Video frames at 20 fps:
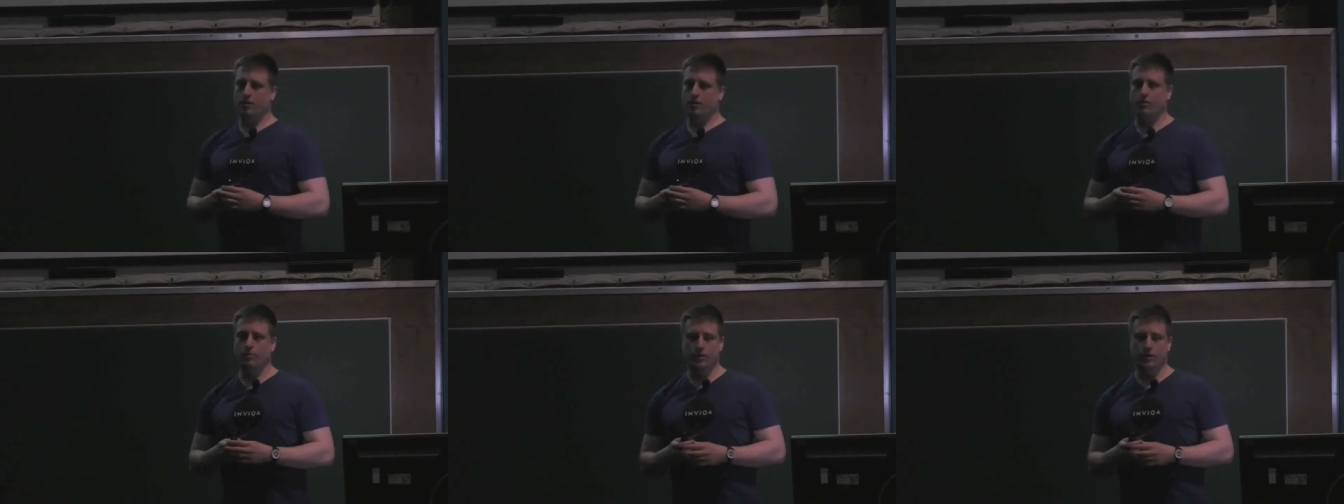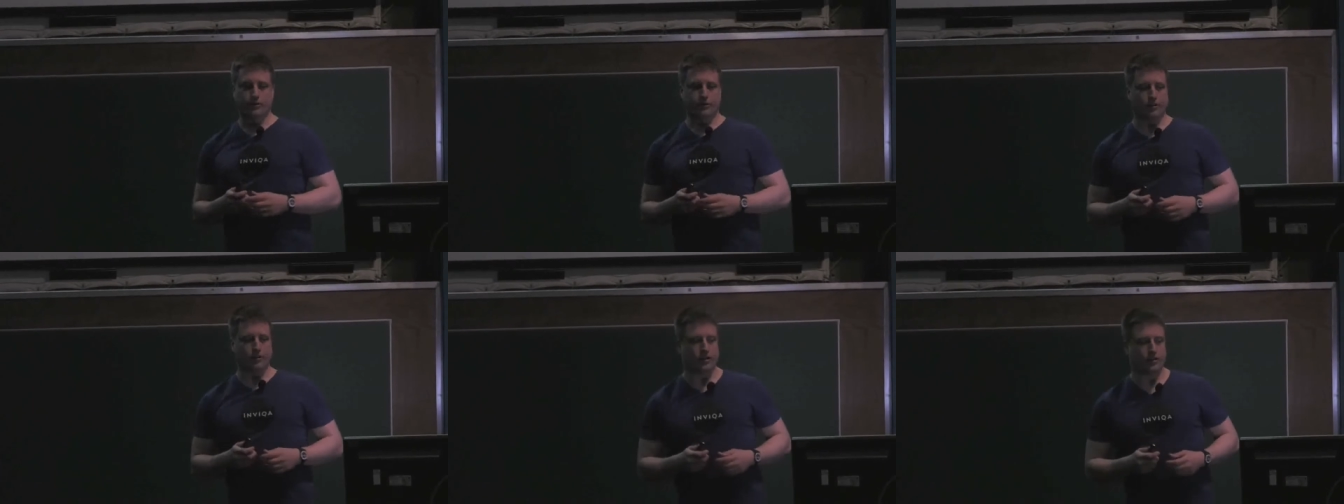the
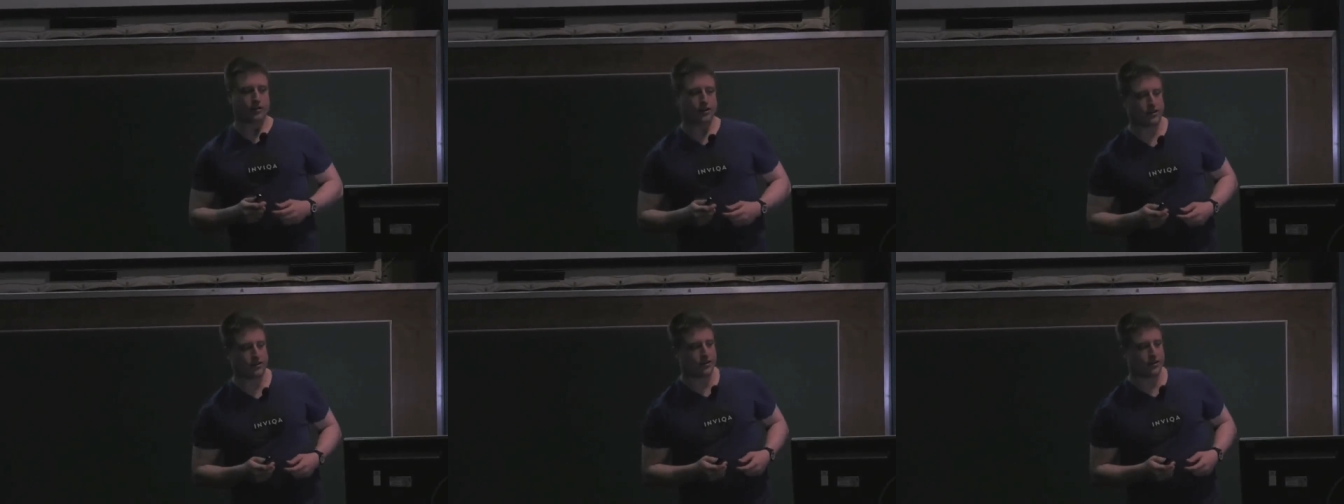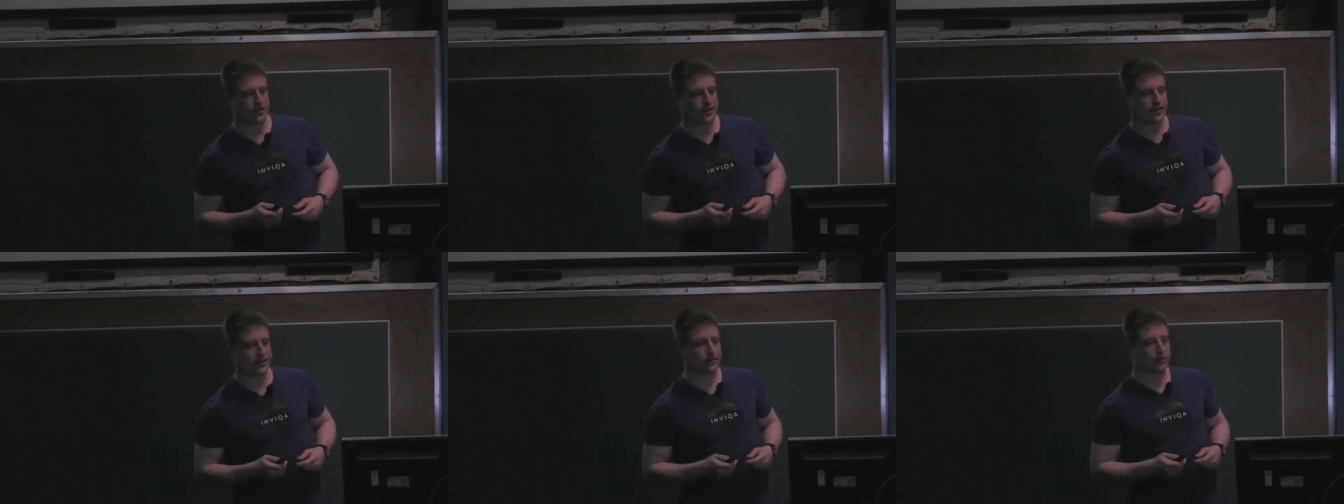blue circle
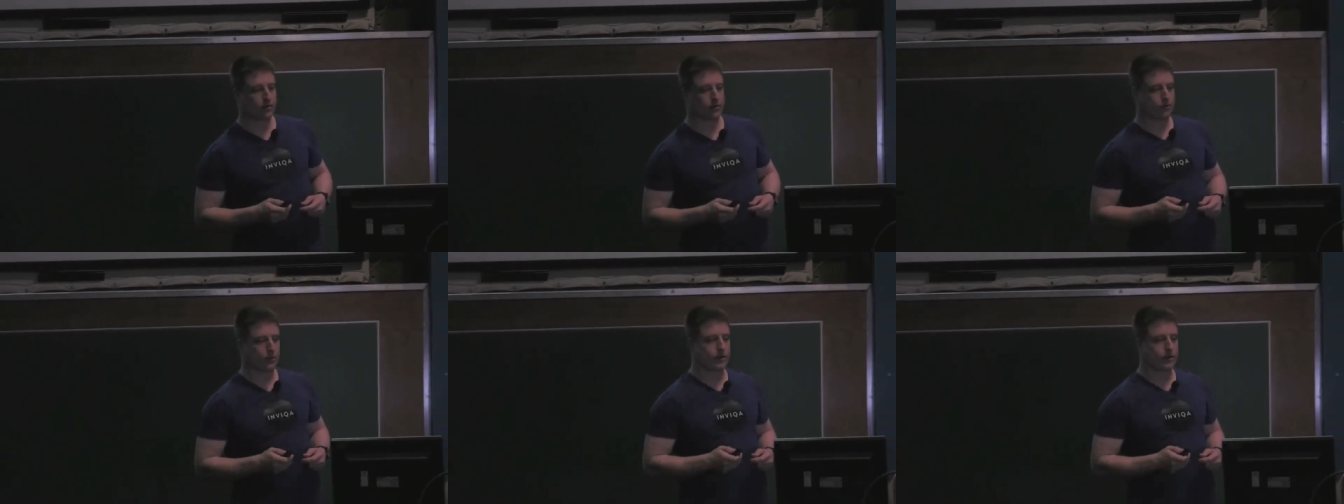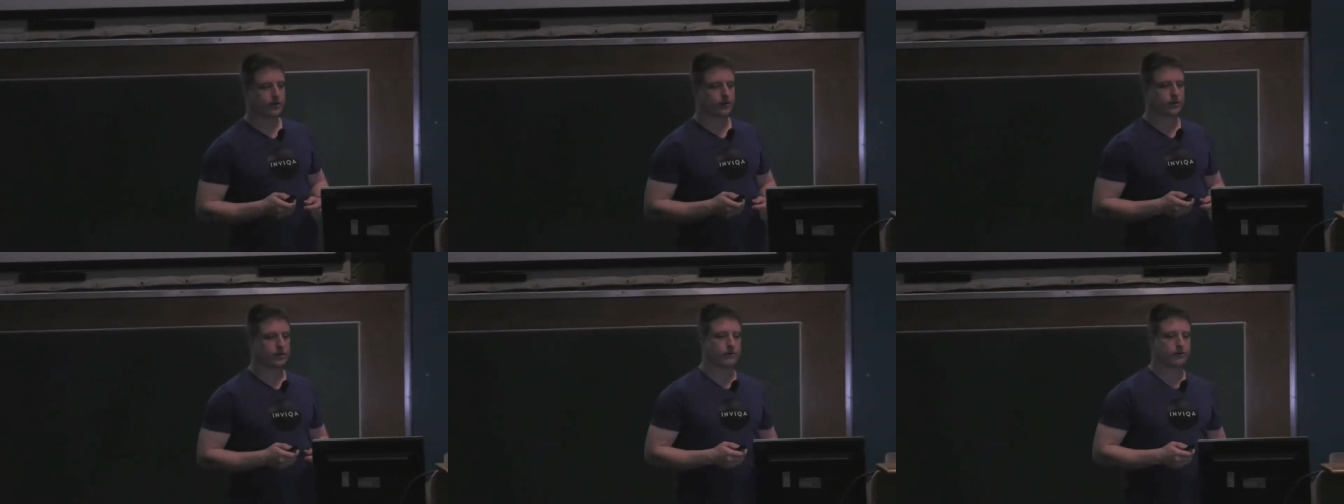underneath
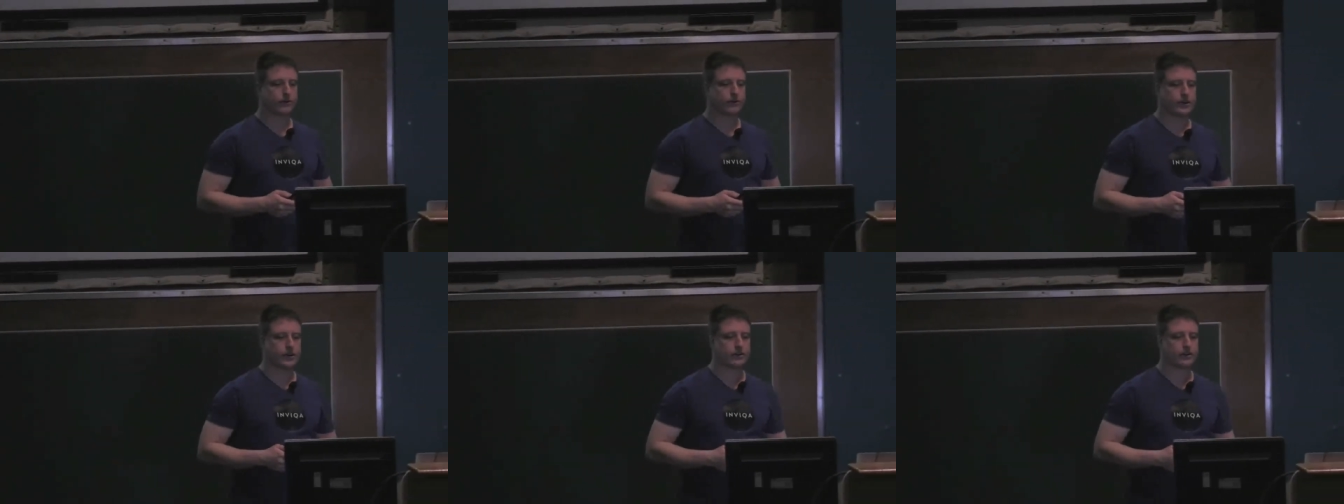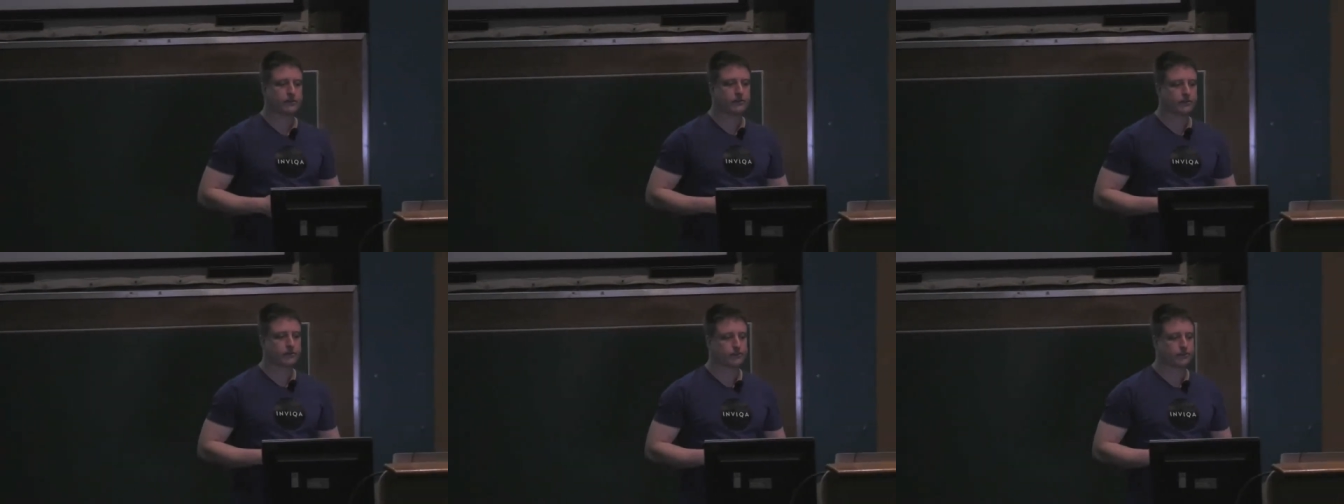where it currently
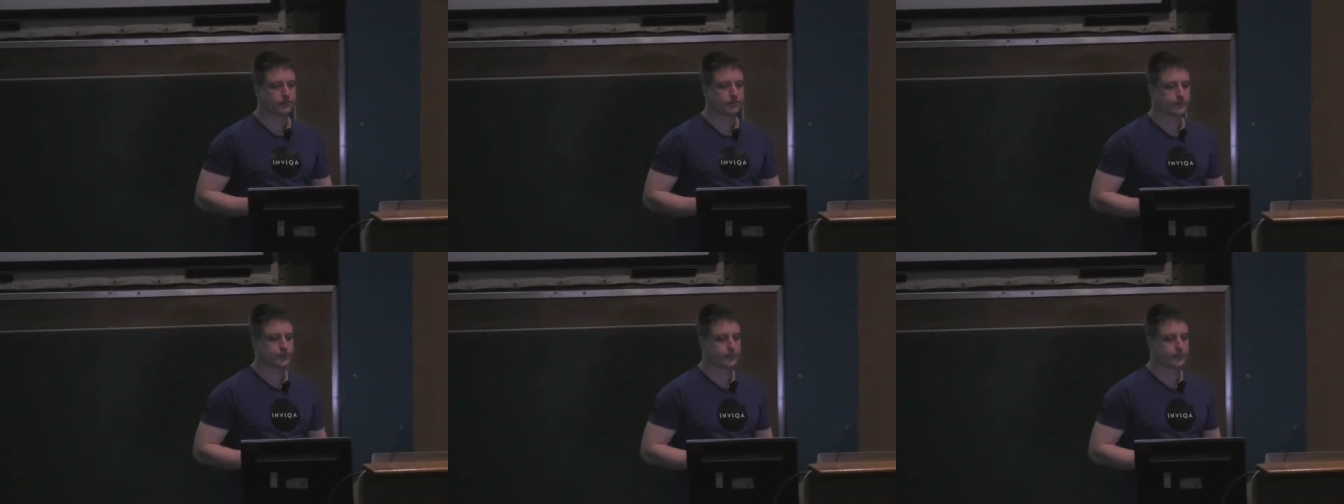is.